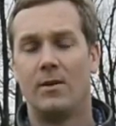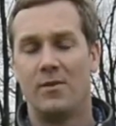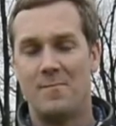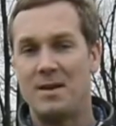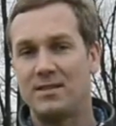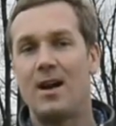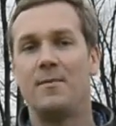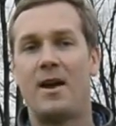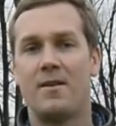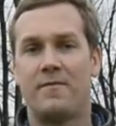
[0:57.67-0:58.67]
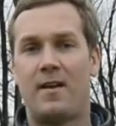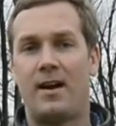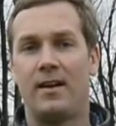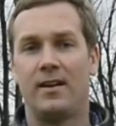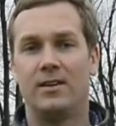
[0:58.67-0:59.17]
The best time to
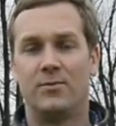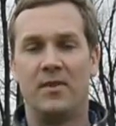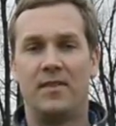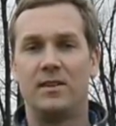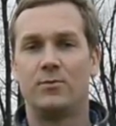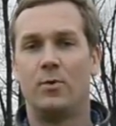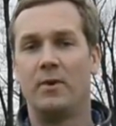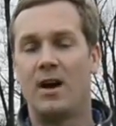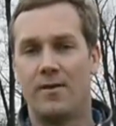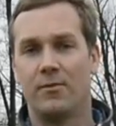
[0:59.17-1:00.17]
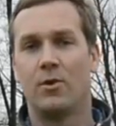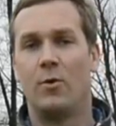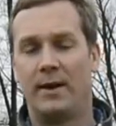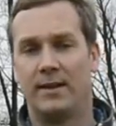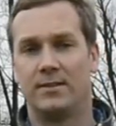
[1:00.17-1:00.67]
aerify is when things will recover the
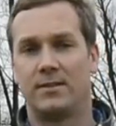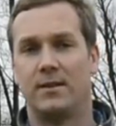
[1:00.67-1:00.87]
quickest.